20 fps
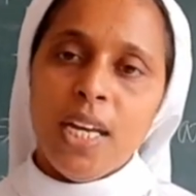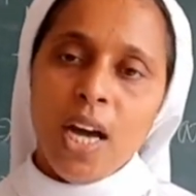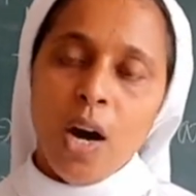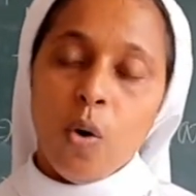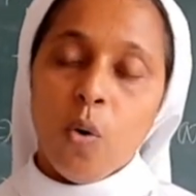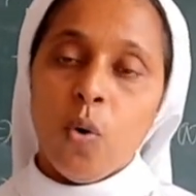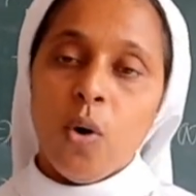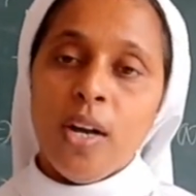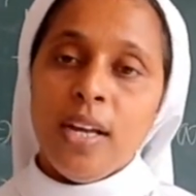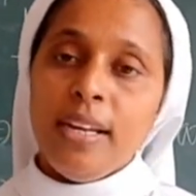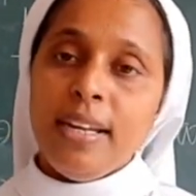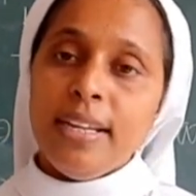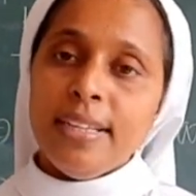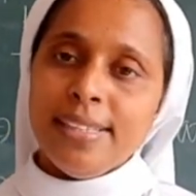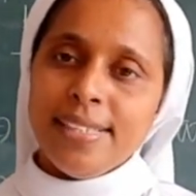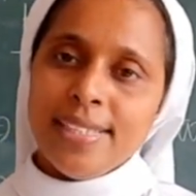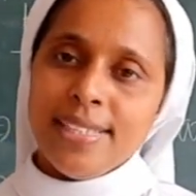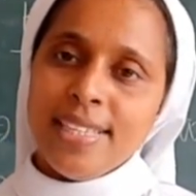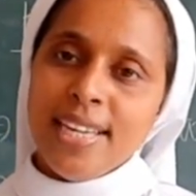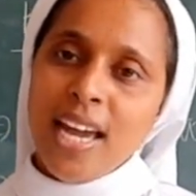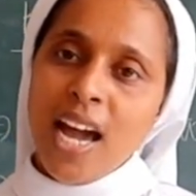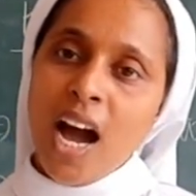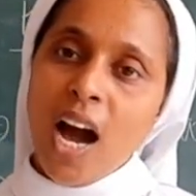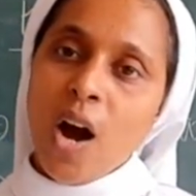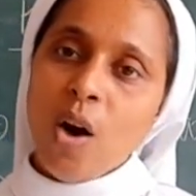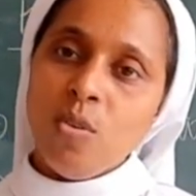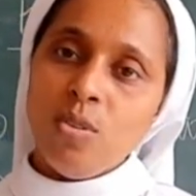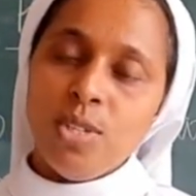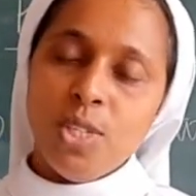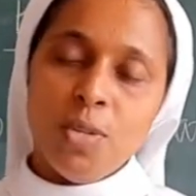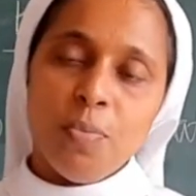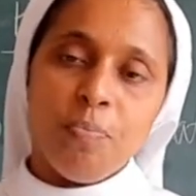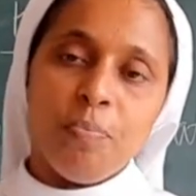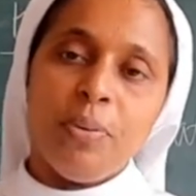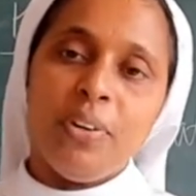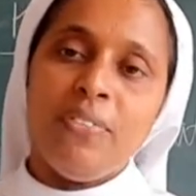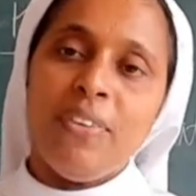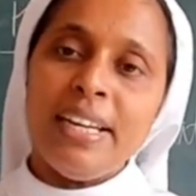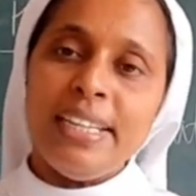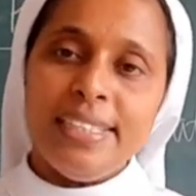Now, let us see how to
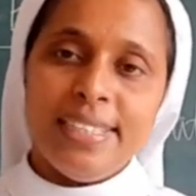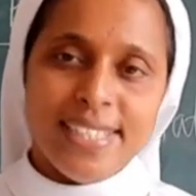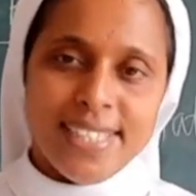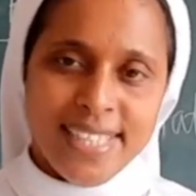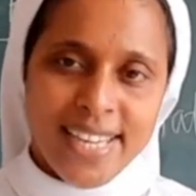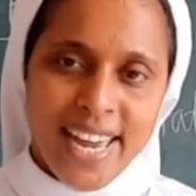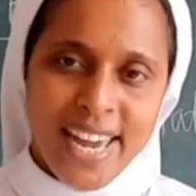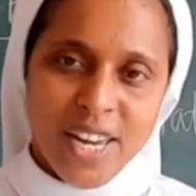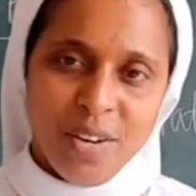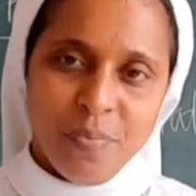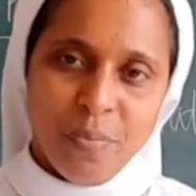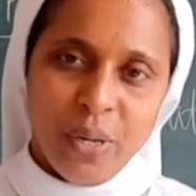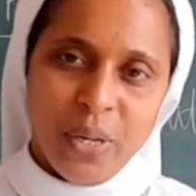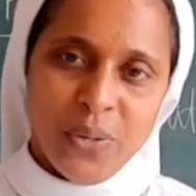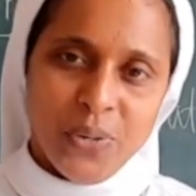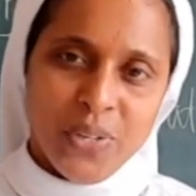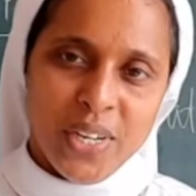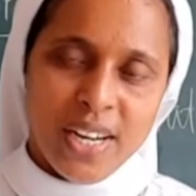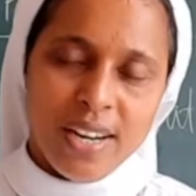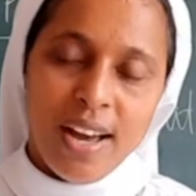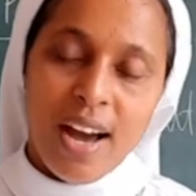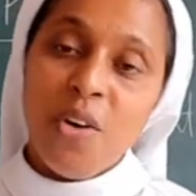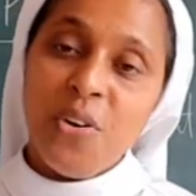prevent this air pollution.